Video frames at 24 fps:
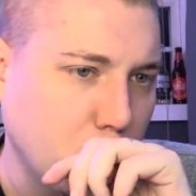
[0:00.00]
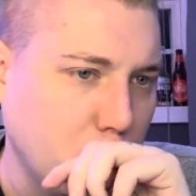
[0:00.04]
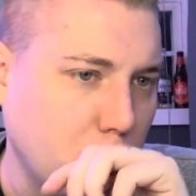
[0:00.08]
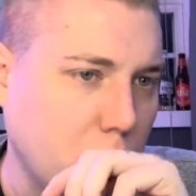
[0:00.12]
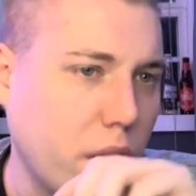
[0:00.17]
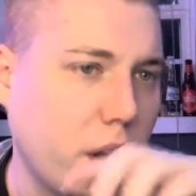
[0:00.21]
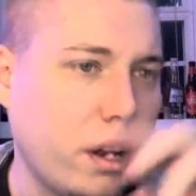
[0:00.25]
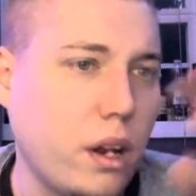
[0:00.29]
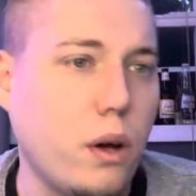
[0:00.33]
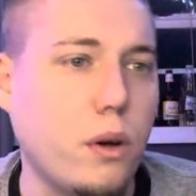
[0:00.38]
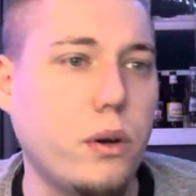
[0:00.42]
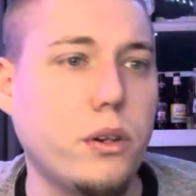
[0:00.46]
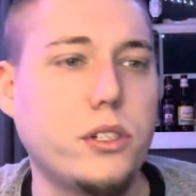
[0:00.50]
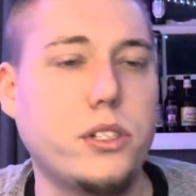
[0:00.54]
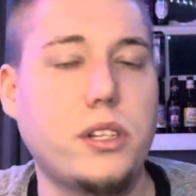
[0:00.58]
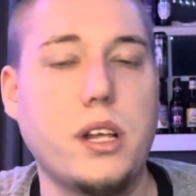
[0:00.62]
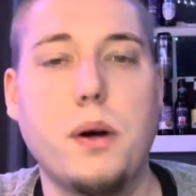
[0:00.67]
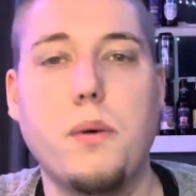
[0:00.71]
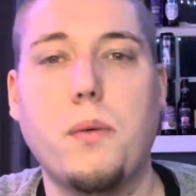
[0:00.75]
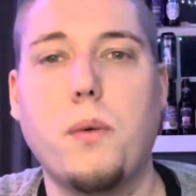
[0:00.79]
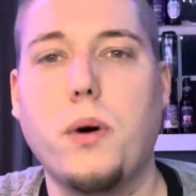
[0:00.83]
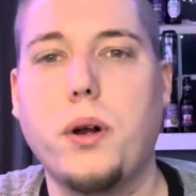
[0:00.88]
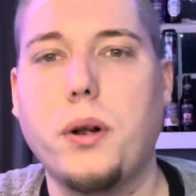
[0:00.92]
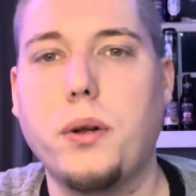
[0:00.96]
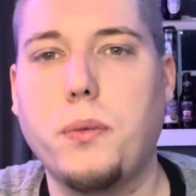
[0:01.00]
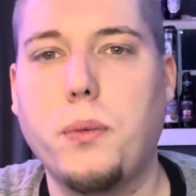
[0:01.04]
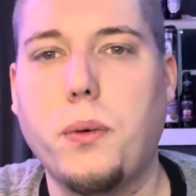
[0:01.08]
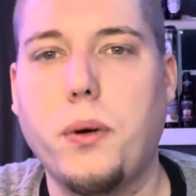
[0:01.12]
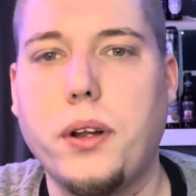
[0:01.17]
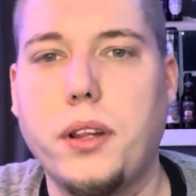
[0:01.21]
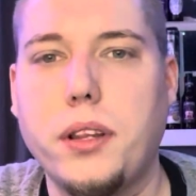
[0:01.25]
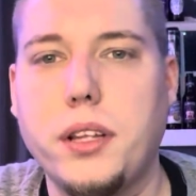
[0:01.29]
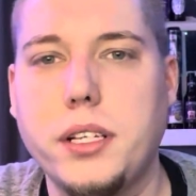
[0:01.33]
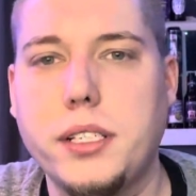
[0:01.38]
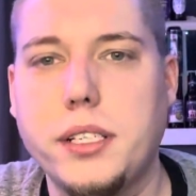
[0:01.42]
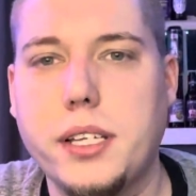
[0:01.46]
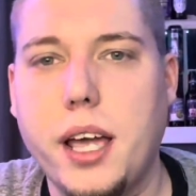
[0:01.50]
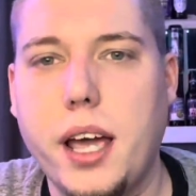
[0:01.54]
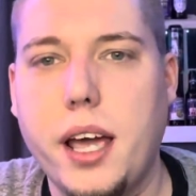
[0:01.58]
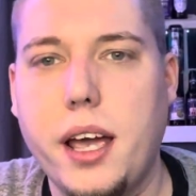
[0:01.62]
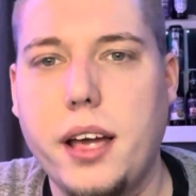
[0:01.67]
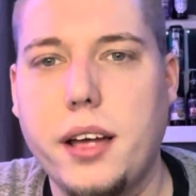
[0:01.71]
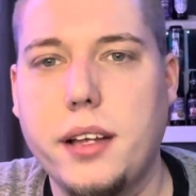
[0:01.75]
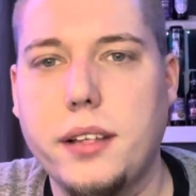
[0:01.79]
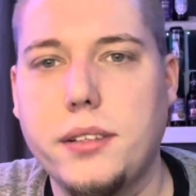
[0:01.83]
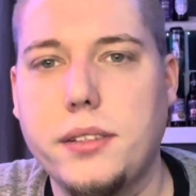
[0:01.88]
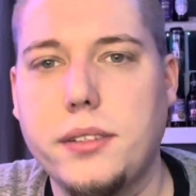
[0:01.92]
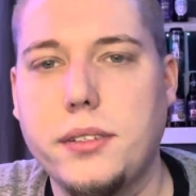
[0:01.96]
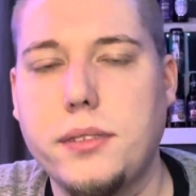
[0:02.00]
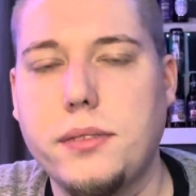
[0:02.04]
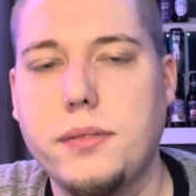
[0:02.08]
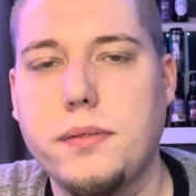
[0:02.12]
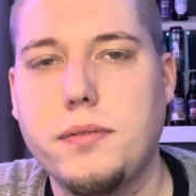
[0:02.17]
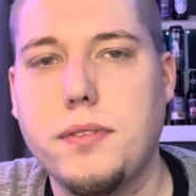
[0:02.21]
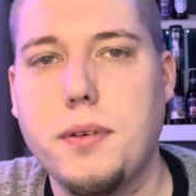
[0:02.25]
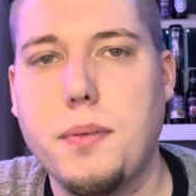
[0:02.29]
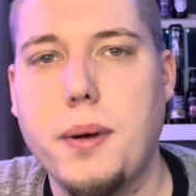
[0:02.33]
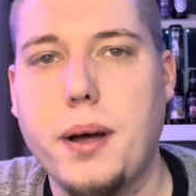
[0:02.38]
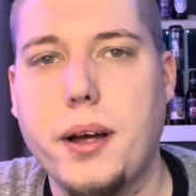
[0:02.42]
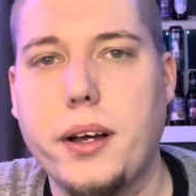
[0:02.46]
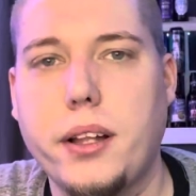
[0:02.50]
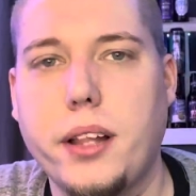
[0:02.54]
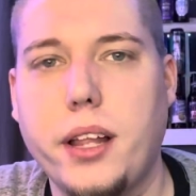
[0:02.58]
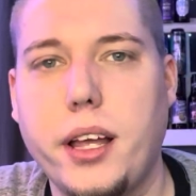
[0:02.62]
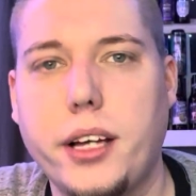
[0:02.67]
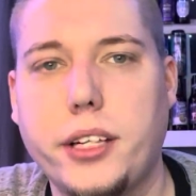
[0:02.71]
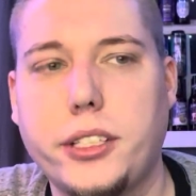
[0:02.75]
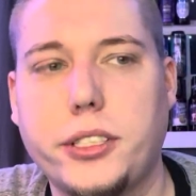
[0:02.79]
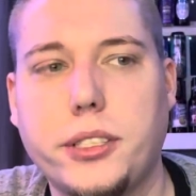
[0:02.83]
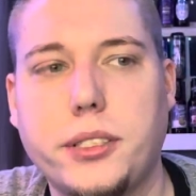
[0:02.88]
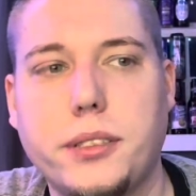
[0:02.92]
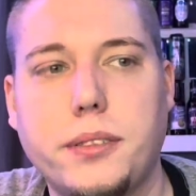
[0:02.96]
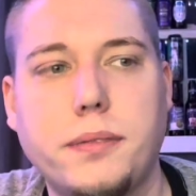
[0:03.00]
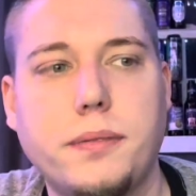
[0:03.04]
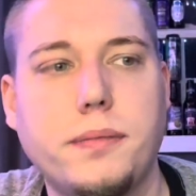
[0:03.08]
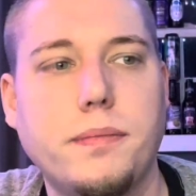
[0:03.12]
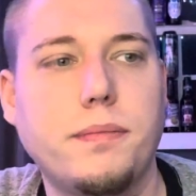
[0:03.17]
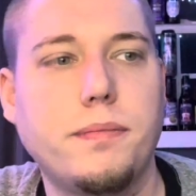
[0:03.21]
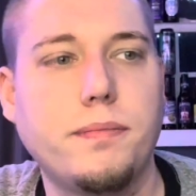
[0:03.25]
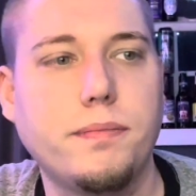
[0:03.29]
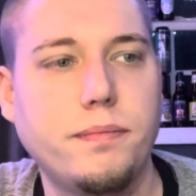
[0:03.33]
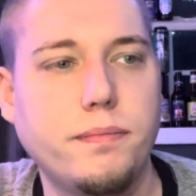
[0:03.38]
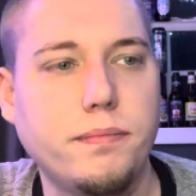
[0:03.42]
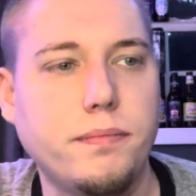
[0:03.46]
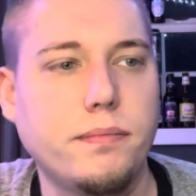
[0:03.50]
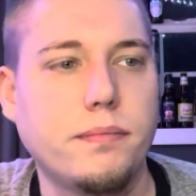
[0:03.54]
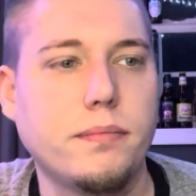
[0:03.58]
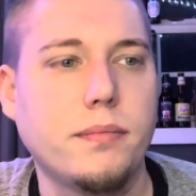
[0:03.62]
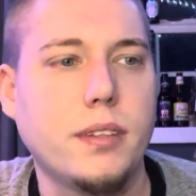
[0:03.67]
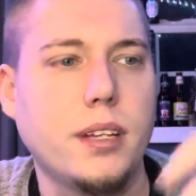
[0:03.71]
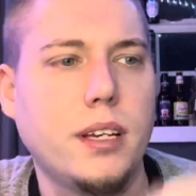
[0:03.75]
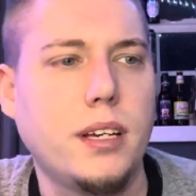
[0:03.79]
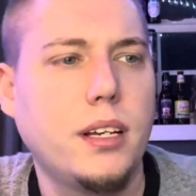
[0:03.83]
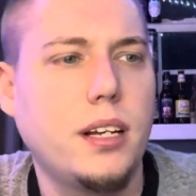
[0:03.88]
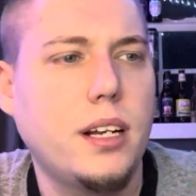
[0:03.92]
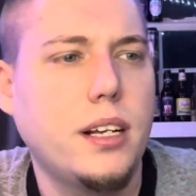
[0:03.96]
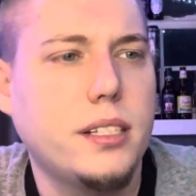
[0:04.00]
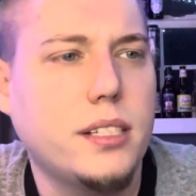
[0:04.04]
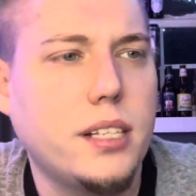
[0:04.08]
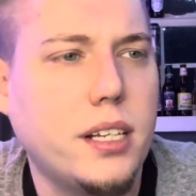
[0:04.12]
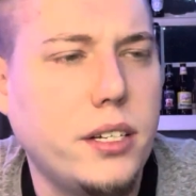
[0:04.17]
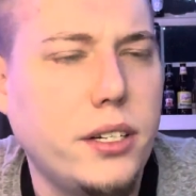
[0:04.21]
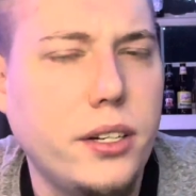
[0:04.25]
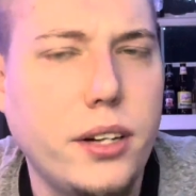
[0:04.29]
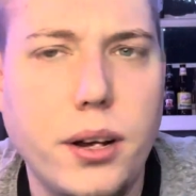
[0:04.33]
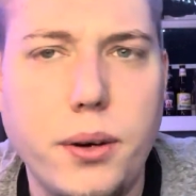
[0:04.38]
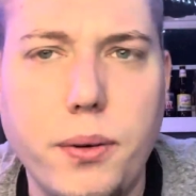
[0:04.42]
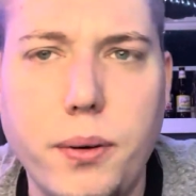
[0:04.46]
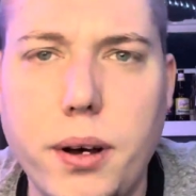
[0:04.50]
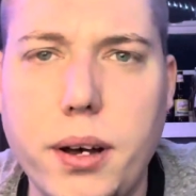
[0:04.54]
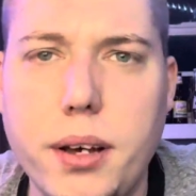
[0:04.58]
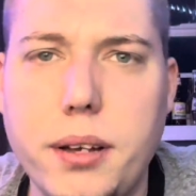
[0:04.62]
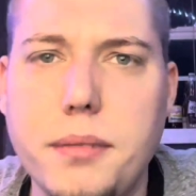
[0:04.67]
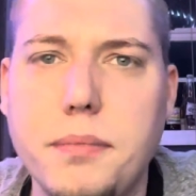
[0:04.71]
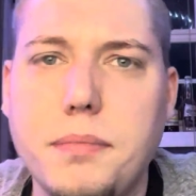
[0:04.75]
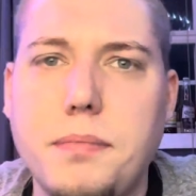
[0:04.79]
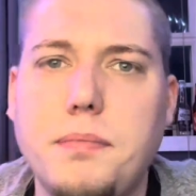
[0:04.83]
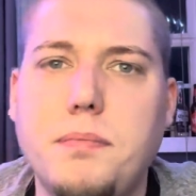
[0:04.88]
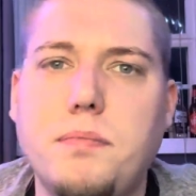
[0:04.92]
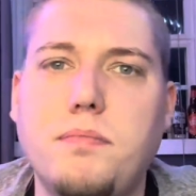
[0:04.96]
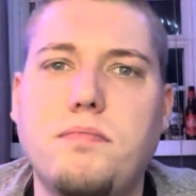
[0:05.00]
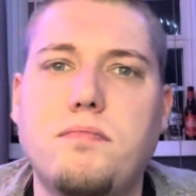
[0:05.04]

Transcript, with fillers: And I noticed I wanted one of these cans for my collection. I said, you know what?